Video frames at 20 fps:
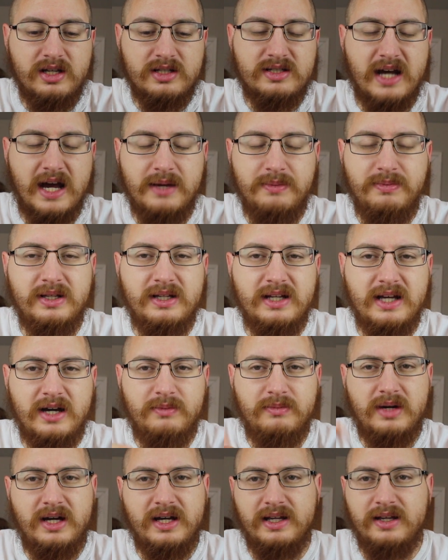typing
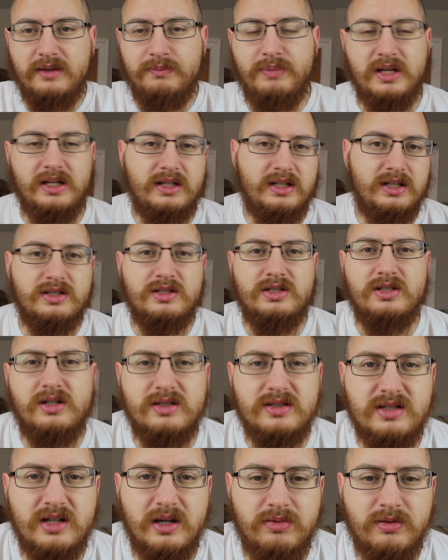out my opinions
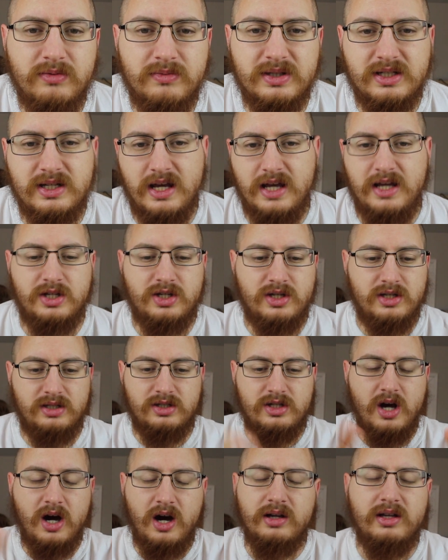on
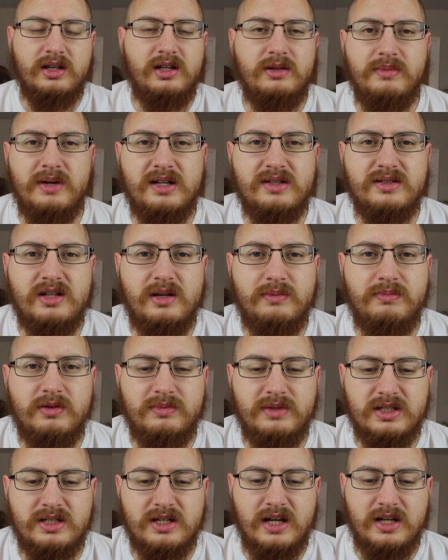supplementation, talking about
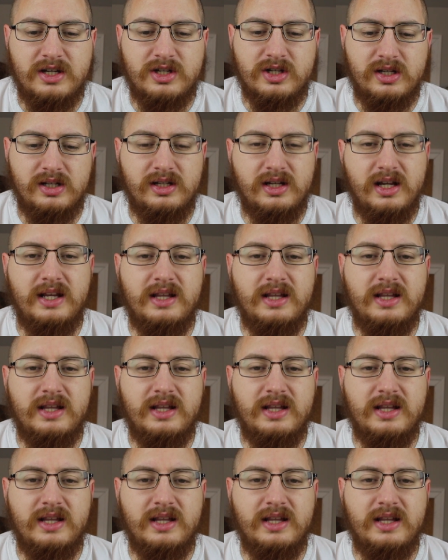supplementation,